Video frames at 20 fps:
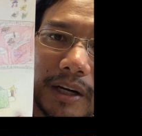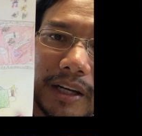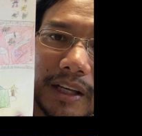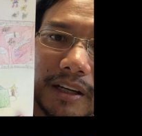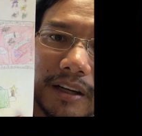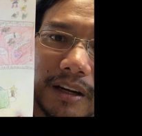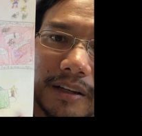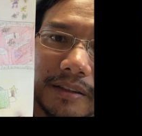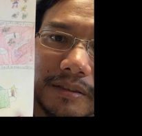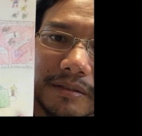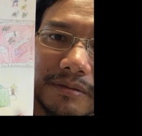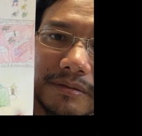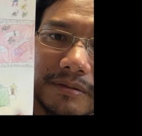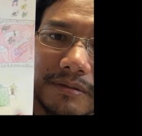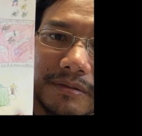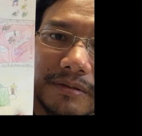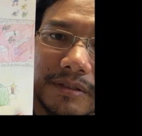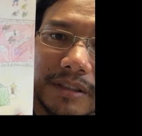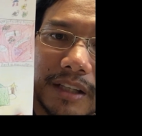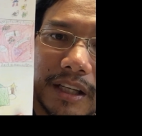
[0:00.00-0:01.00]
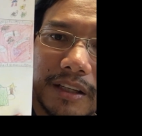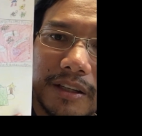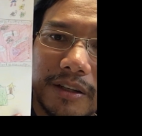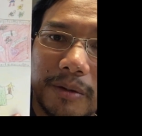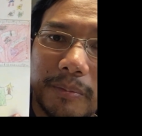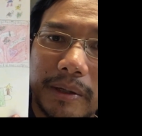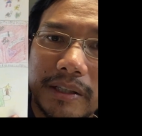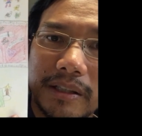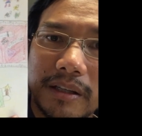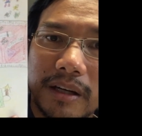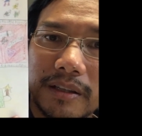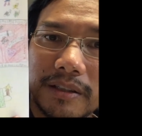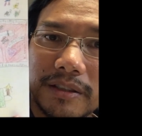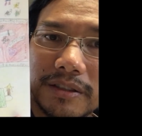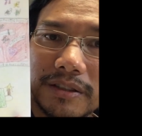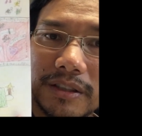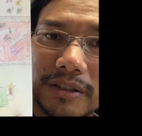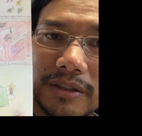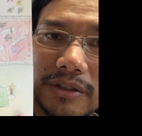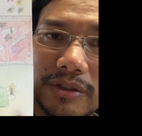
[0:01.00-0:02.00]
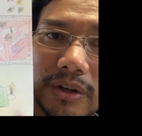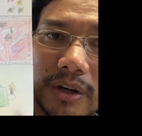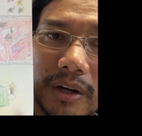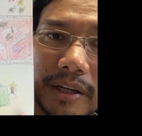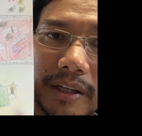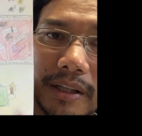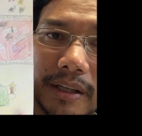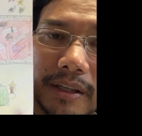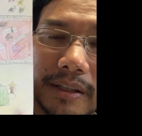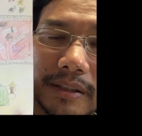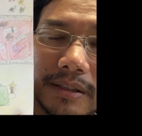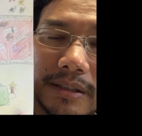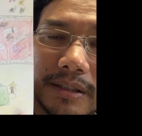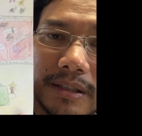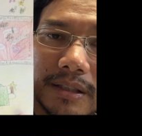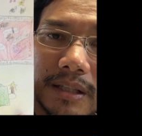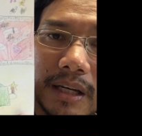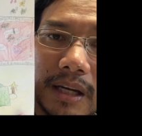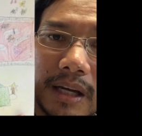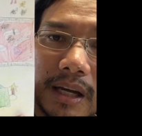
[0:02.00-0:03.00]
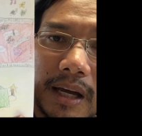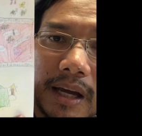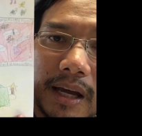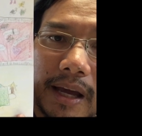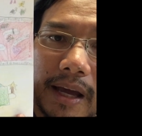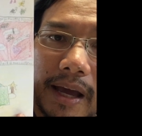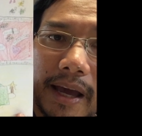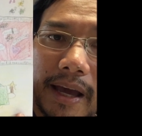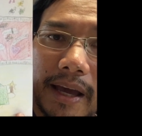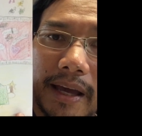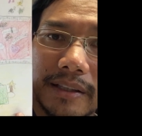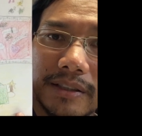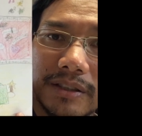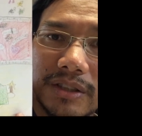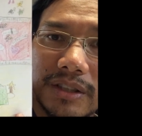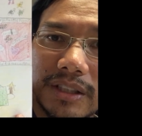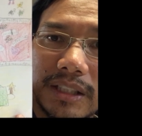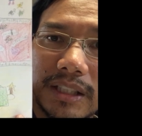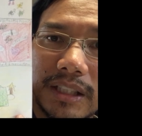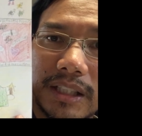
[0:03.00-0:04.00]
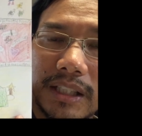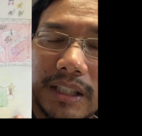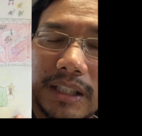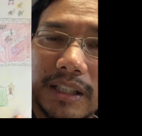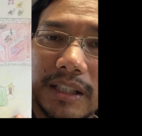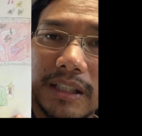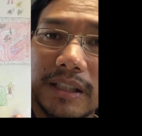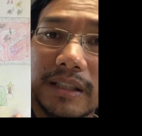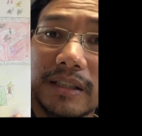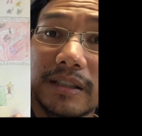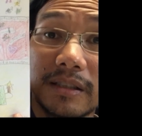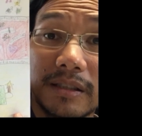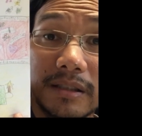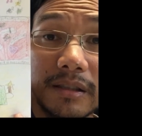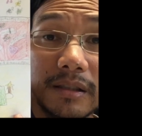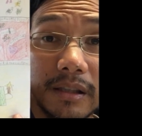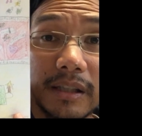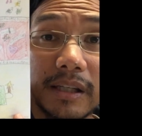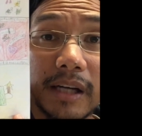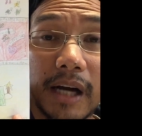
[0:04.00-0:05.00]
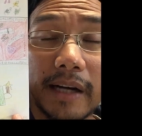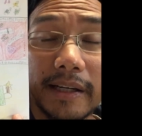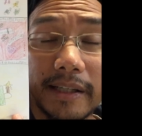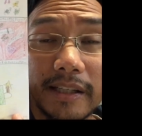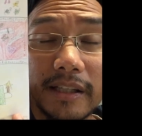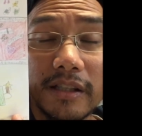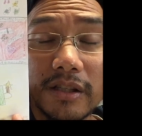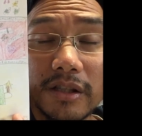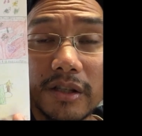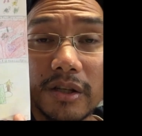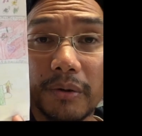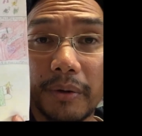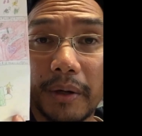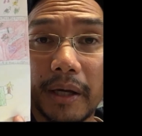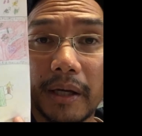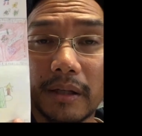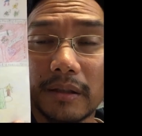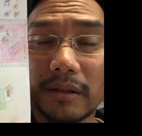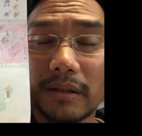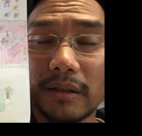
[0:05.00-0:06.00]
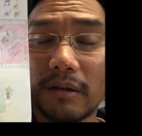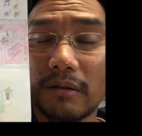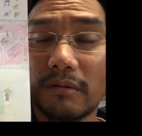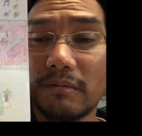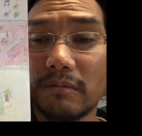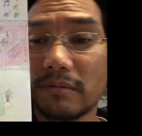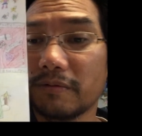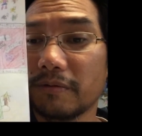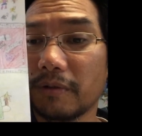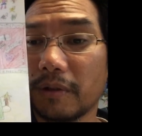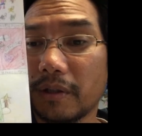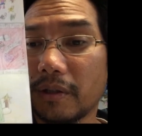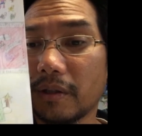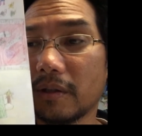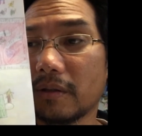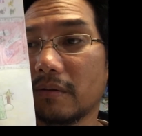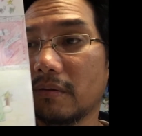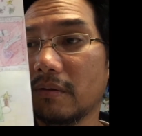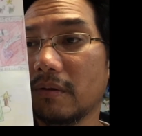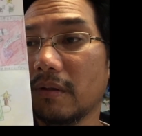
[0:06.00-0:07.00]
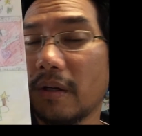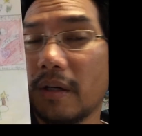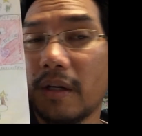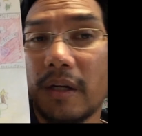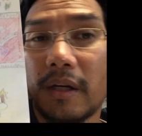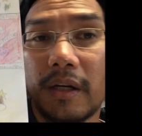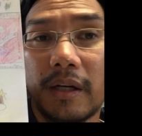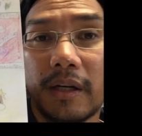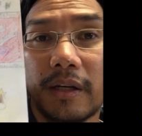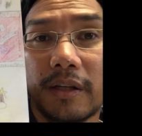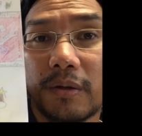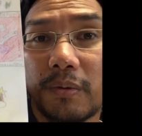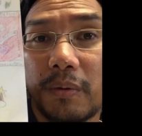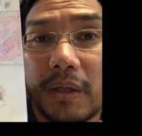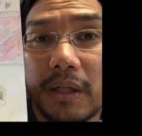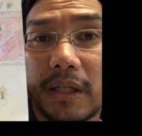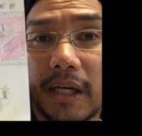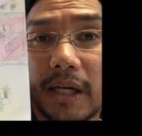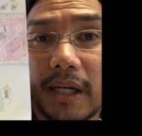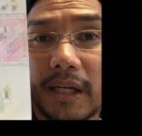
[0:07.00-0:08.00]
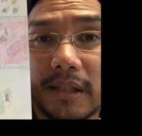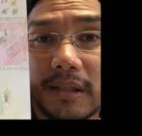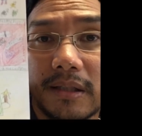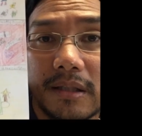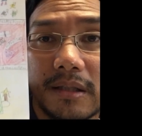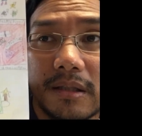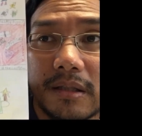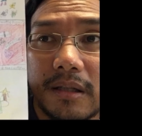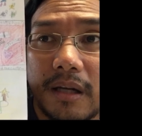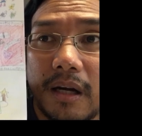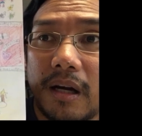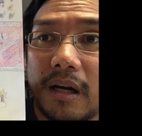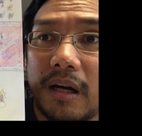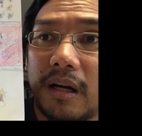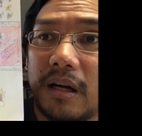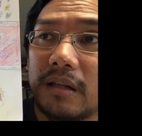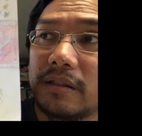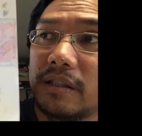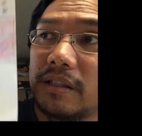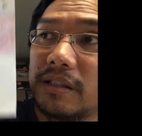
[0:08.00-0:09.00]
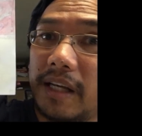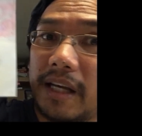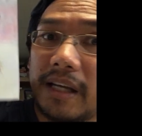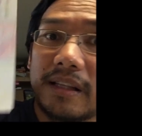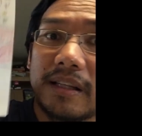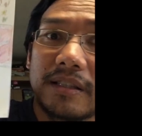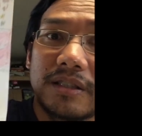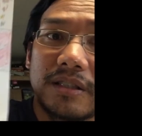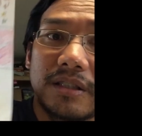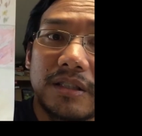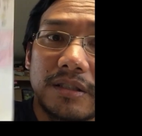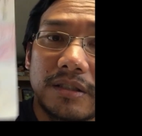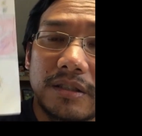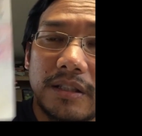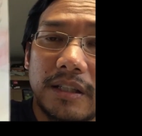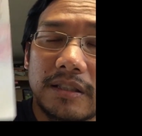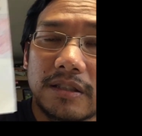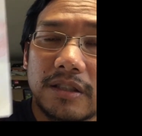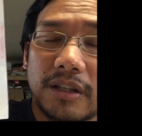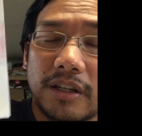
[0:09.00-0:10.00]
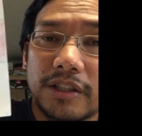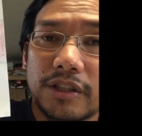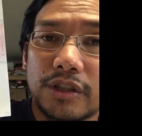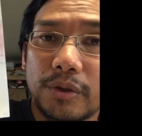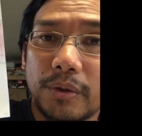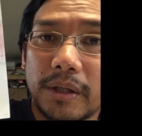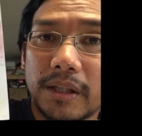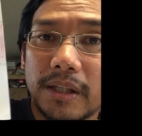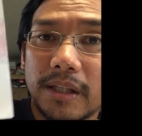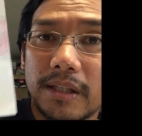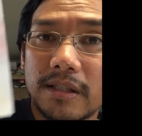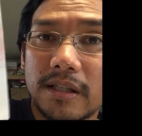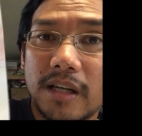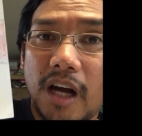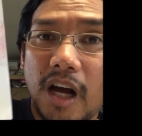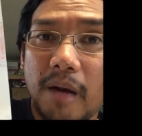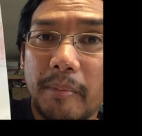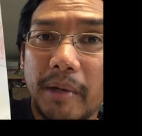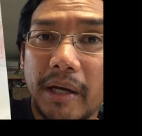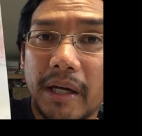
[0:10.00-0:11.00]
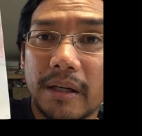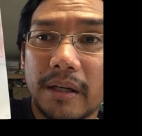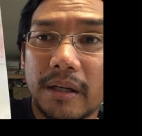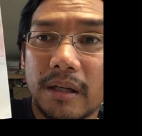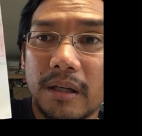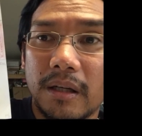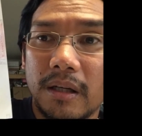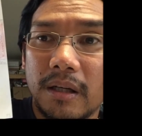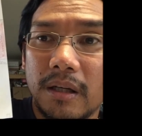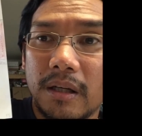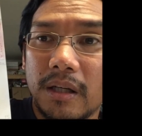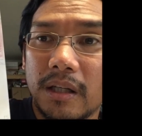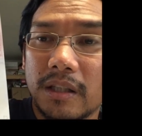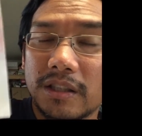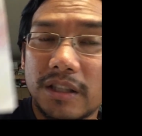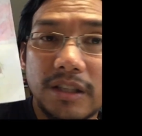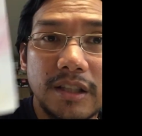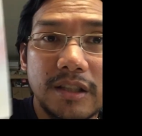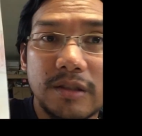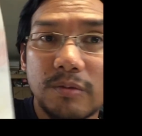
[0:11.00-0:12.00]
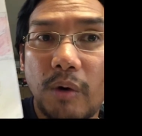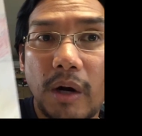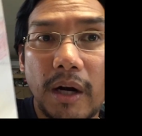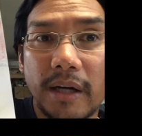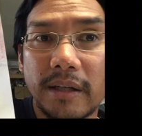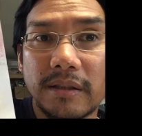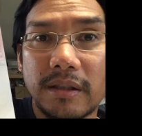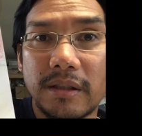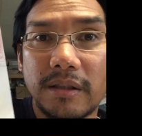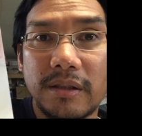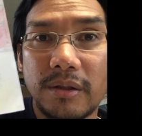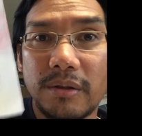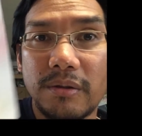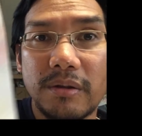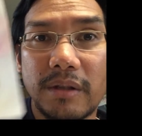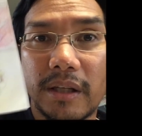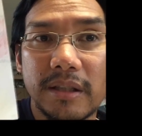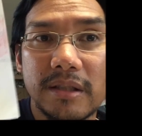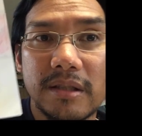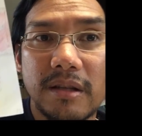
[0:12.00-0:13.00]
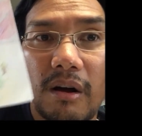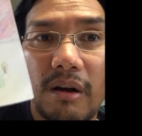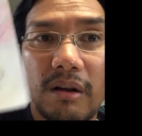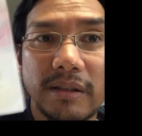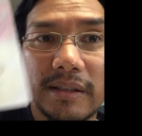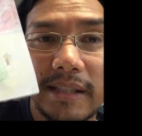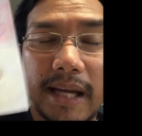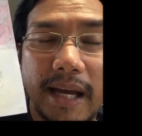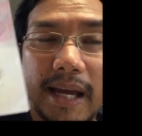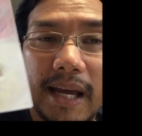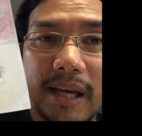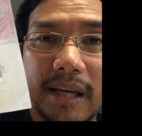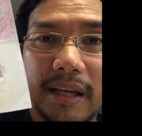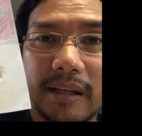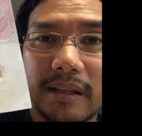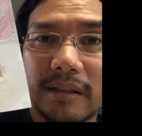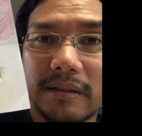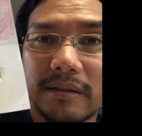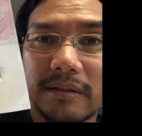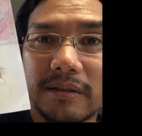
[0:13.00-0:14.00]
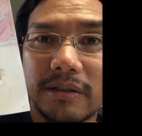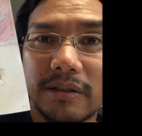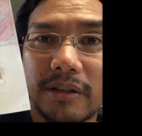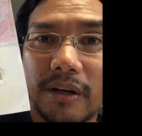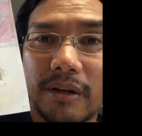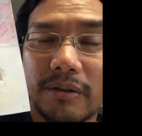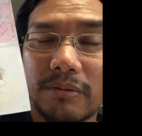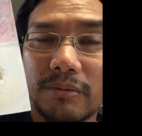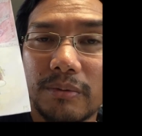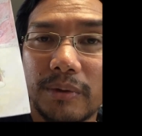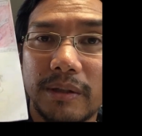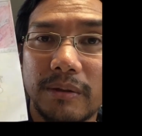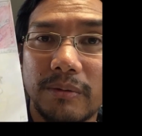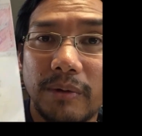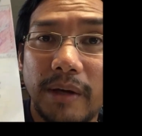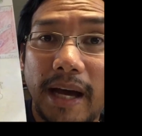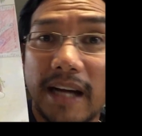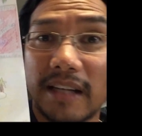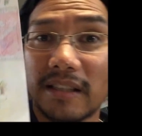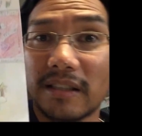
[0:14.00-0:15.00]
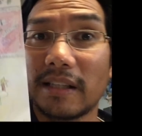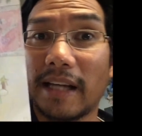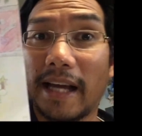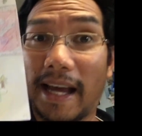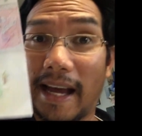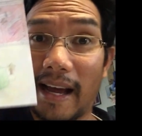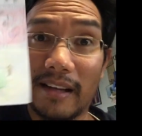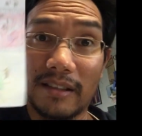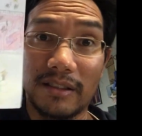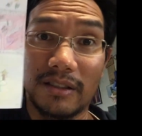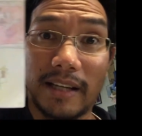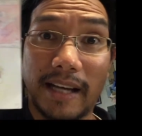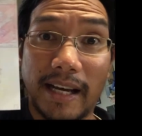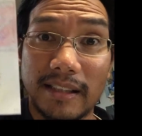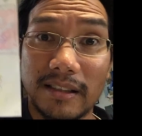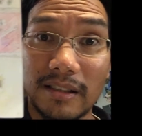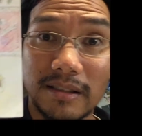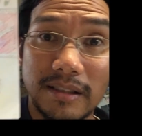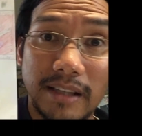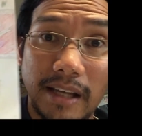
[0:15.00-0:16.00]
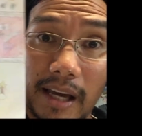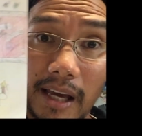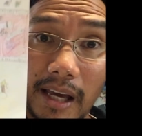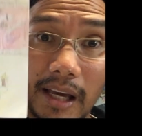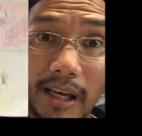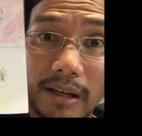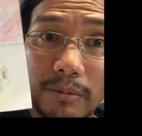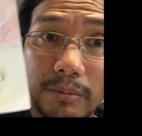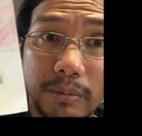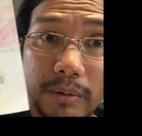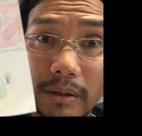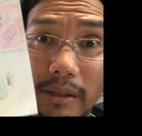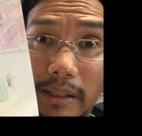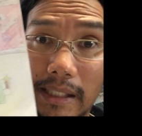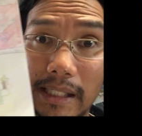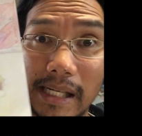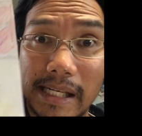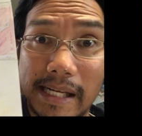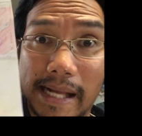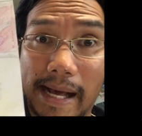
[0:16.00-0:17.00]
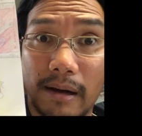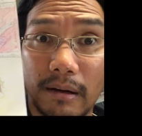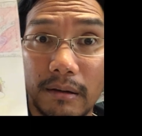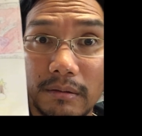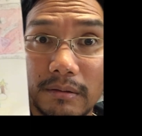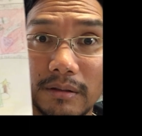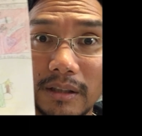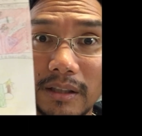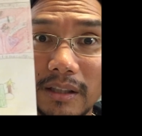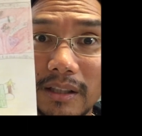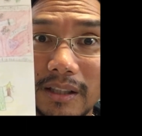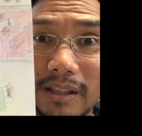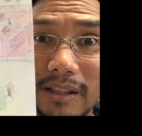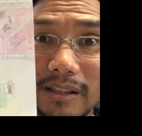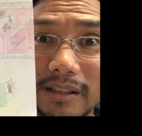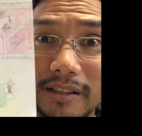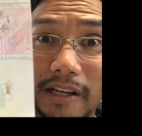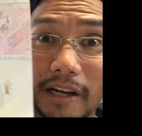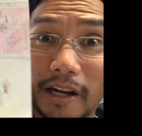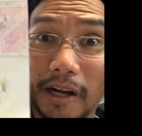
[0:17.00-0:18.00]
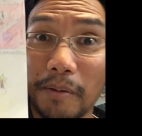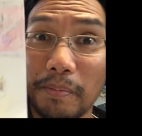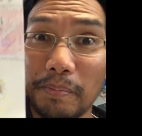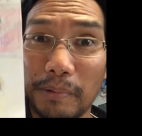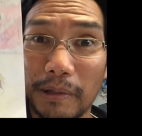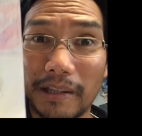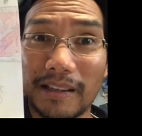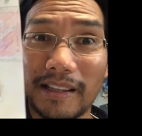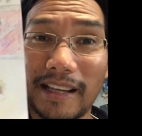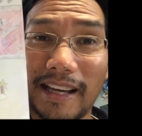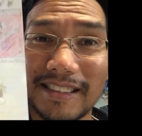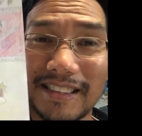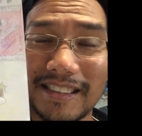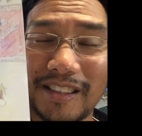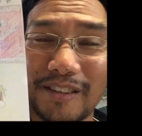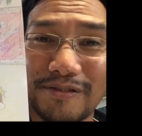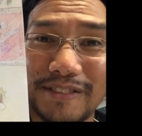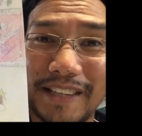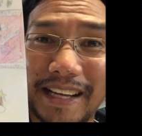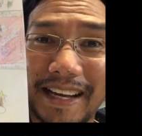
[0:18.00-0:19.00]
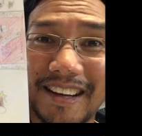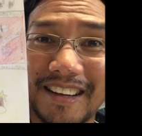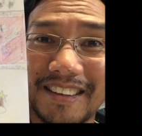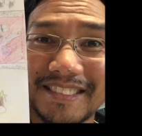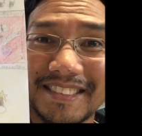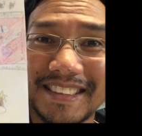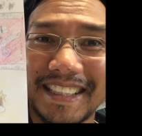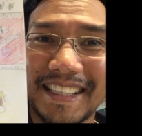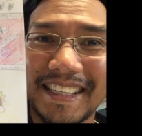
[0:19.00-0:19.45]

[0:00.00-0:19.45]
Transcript: on. Like, you know, my daughter's just drawing this, and she got into it, you know, for a good 3 days. The day that they started doing this comic, she just wanted to do this all day. You know, I actually had to say, hey, we're eating now, you know, put that stuff down.